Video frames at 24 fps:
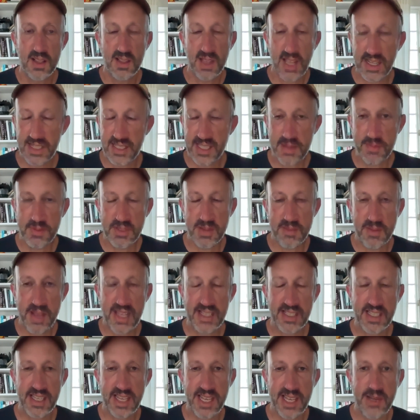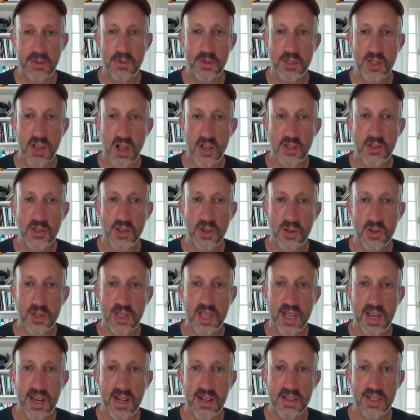like Tim Szymanski, he was also
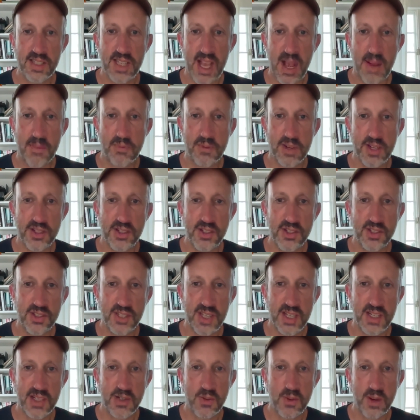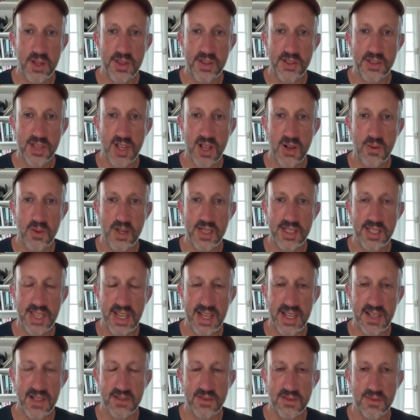there in the operations center when this all went
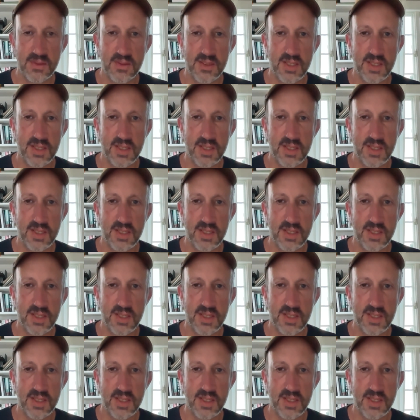down.